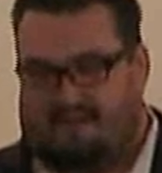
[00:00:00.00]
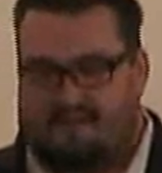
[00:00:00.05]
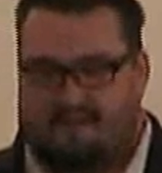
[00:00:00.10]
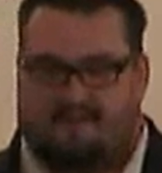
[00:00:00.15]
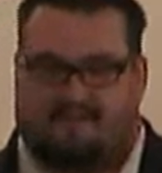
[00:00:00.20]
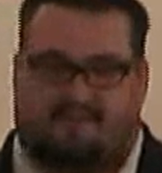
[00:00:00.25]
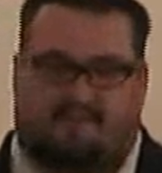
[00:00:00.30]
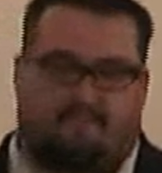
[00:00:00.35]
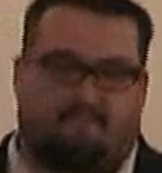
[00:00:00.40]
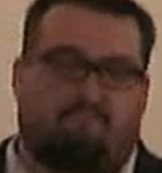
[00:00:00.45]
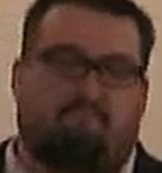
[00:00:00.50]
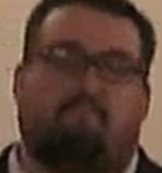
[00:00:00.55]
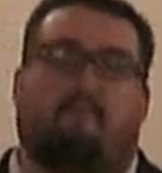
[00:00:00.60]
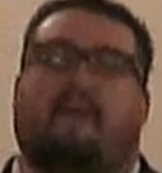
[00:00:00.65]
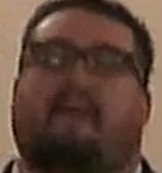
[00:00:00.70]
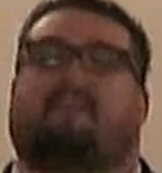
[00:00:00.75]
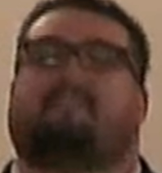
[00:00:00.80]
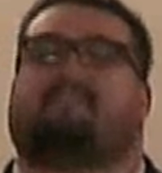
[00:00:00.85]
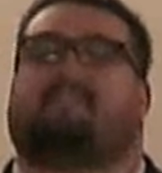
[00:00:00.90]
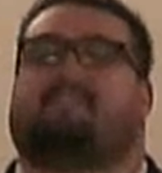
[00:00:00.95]
It is
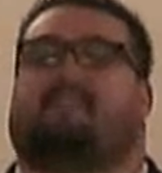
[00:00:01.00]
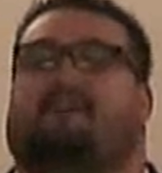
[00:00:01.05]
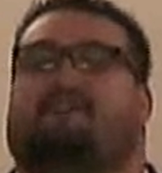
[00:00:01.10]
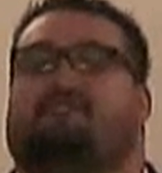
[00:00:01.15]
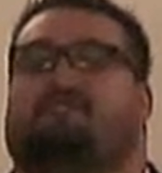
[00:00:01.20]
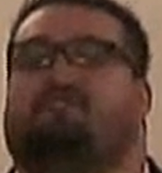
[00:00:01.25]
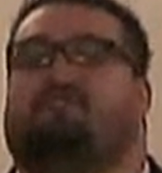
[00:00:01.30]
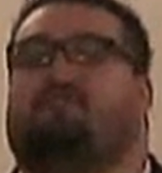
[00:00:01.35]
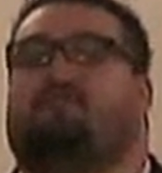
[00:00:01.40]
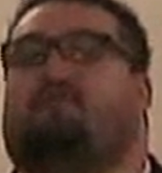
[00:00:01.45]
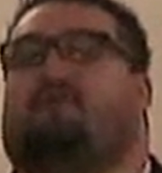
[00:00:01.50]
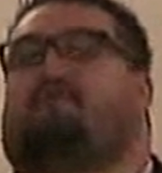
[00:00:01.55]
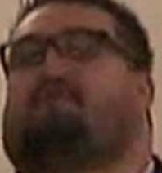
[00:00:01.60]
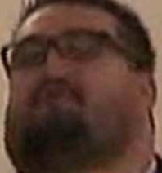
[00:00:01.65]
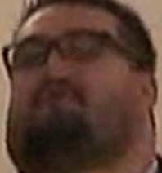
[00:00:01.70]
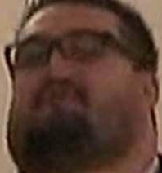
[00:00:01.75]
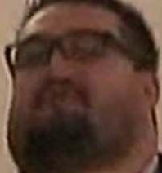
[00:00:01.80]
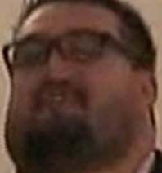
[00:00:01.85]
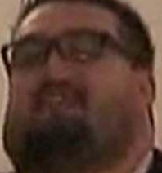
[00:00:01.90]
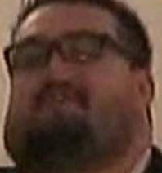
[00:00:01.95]
amazing that you
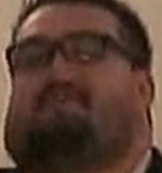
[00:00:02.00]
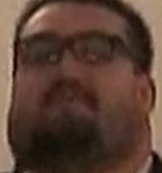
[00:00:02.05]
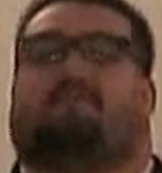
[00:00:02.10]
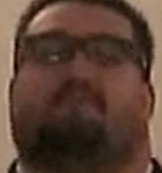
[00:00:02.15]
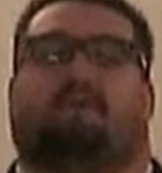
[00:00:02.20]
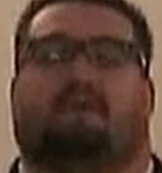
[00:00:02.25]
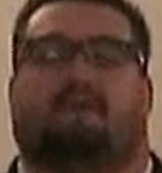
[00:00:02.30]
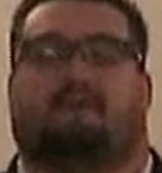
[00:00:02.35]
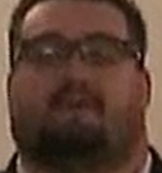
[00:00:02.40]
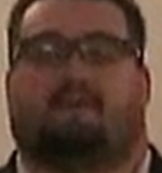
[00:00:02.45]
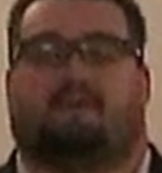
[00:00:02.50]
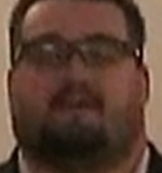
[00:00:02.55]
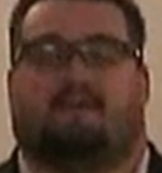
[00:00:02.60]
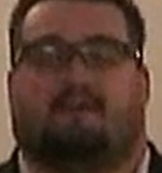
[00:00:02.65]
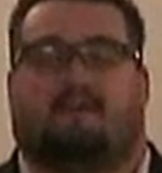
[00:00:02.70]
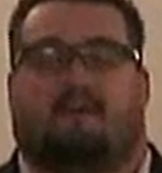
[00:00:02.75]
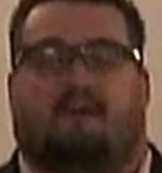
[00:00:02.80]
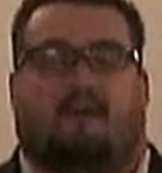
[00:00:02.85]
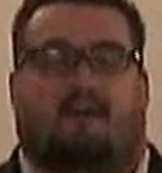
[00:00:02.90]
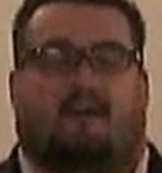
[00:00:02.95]
have forgiven me,
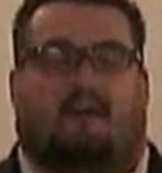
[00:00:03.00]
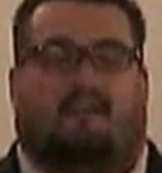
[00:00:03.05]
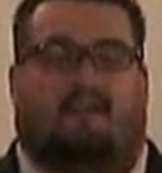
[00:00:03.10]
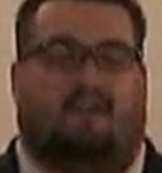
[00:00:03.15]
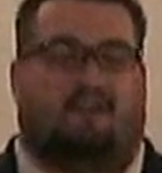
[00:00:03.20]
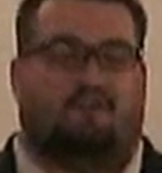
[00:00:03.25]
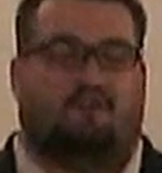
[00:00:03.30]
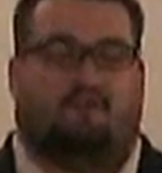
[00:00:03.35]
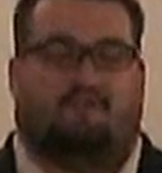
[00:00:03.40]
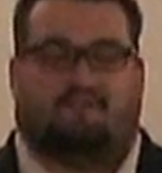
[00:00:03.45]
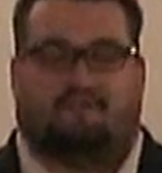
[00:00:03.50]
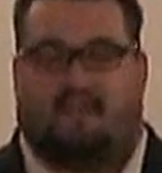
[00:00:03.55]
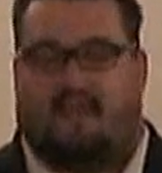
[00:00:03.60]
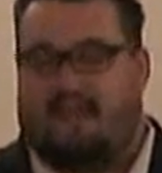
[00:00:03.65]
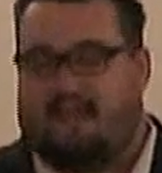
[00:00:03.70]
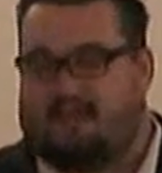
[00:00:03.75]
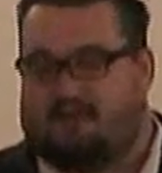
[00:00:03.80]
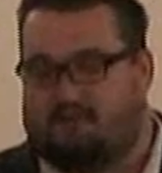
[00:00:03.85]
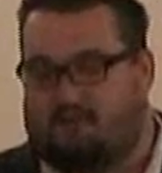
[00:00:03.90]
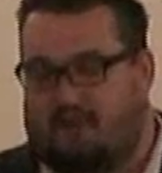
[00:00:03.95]
that you've
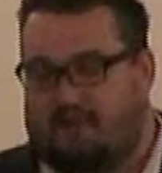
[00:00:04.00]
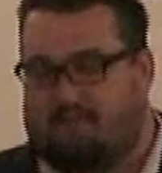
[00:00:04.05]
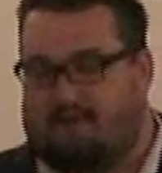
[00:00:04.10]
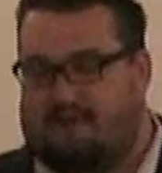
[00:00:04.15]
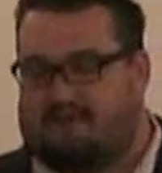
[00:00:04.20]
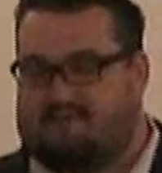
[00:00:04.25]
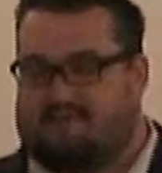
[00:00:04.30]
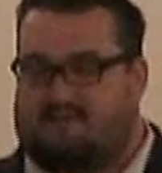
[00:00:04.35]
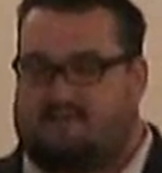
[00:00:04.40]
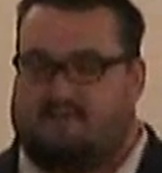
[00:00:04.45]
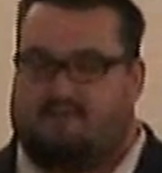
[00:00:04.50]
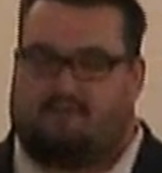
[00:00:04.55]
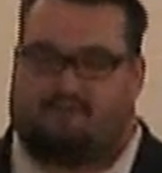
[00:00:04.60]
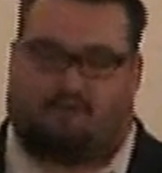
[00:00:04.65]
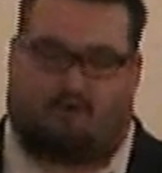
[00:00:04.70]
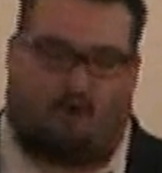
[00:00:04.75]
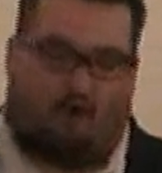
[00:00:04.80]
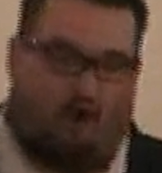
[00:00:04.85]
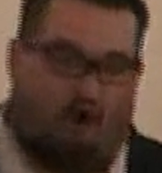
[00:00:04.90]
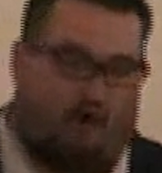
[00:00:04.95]
taken away my sins
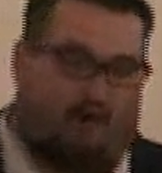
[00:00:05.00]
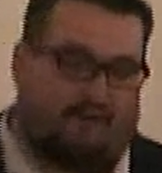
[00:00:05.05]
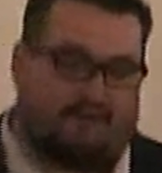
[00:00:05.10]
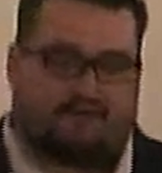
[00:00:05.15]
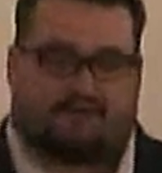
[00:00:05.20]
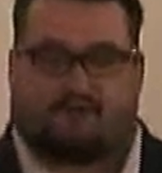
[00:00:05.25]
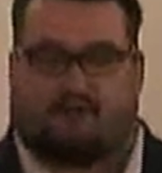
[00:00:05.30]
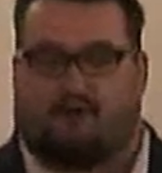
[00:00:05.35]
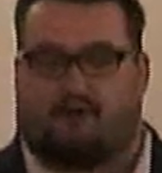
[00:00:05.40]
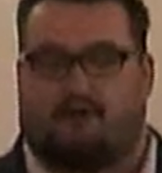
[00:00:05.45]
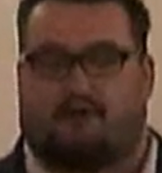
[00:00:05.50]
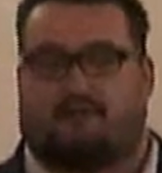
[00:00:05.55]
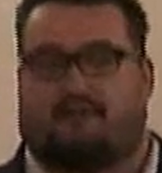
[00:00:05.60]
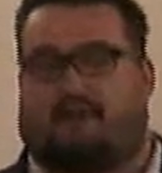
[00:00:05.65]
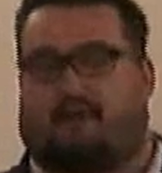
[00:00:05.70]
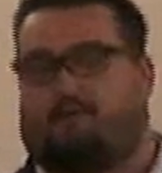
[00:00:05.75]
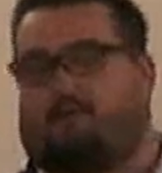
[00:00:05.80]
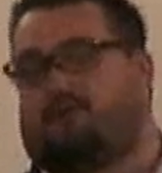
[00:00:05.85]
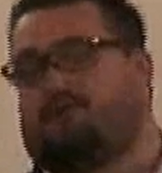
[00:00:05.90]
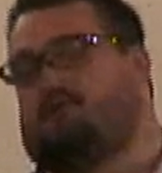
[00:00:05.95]
for all
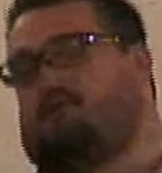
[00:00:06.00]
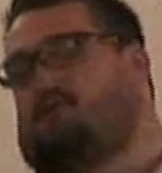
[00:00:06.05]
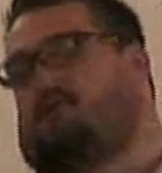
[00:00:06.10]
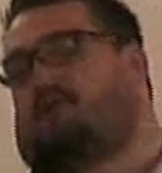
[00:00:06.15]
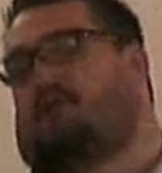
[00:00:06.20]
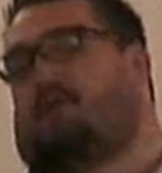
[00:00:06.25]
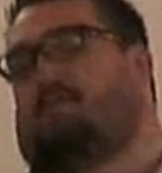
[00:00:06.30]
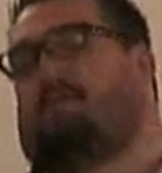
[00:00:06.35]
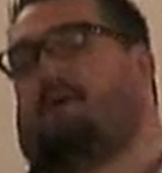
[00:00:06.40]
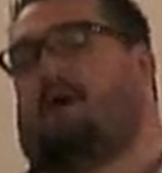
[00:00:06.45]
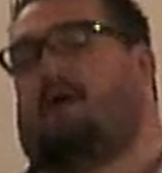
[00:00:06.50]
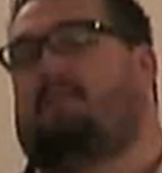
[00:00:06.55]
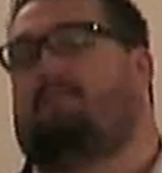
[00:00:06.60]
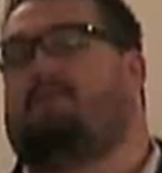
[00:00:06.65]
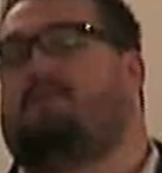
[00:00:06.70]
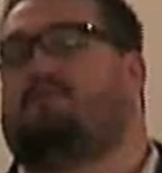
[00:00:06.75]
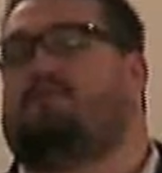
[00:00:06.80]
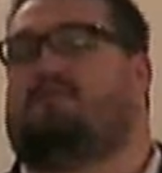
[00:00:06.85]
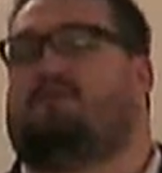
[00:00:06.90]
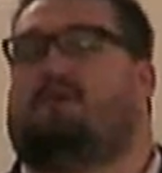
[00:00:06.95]
eternity, that when you look
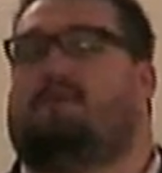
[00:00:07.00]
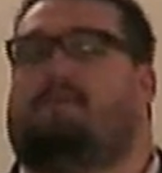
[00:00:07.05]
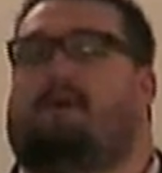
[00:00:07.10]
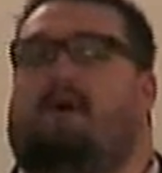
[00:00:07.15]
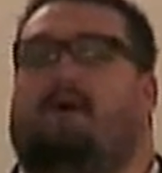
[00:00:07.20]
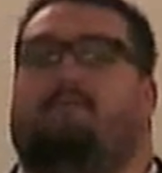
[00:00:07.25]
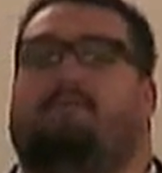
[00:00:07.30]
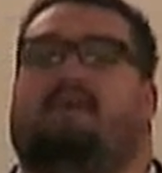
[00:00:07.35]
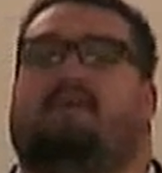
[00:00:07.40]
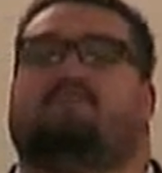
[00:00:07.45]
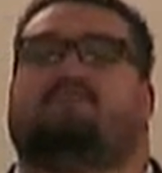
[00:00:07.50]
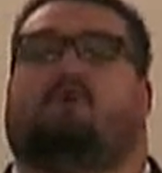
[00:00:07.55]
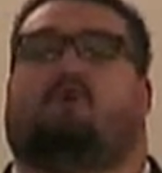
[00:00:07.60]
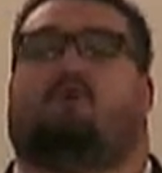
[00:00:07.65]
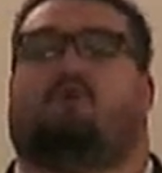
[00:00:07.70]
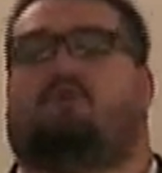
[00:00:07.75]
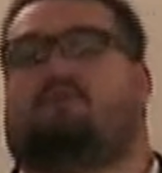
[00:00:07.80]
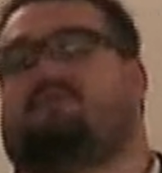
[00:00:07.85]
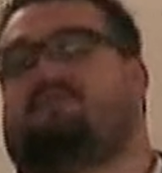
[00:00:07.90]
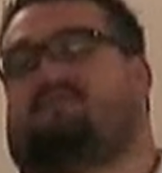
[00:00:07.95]
upon me, you look upon me as a
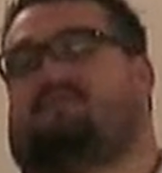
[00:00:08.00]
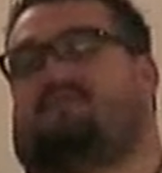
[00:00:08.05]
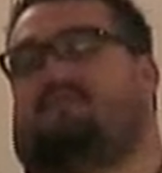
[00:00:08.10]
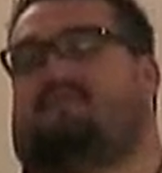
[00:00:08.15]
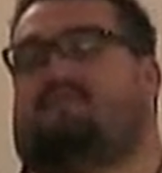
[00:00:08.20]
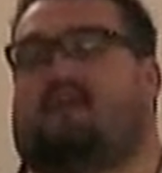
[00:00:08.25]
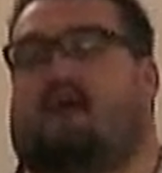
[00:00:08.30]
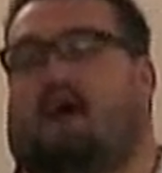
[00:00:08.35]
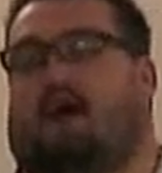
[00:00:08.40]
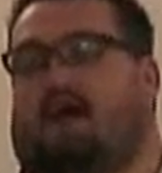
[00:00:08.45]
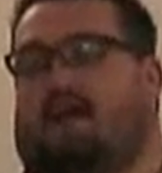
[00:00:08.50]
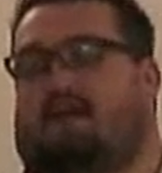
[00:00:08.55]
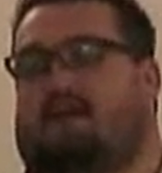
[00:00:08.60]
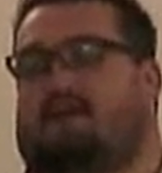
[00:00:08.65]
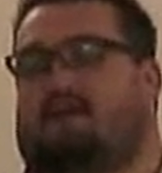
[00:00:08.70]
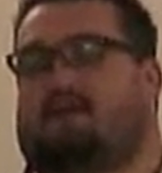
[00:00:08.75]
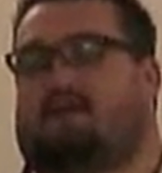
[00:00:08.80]
holy son of God,